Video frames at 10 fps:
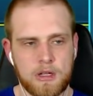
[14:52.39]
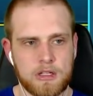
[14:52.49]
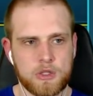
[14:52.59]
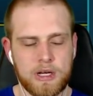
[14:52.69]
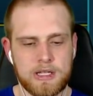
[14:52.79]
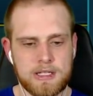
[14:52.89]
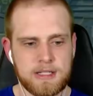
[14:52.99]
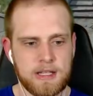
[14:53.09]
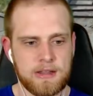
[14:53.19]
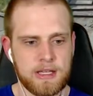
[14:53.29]
Let's go ahead and
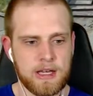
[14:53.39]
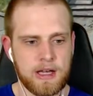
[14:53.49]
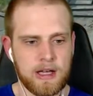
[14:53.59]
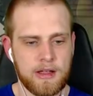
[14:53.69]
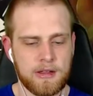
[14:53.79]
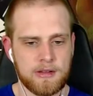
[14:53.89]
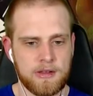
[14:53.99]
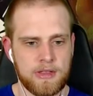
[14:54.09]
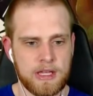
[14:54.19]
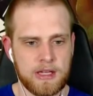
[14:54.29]
see the uh,
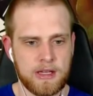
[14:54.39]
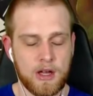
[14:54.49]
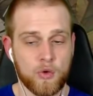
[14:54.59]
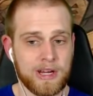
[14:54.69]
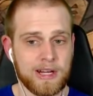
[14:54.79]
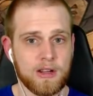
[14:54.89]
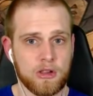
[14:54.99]
the arena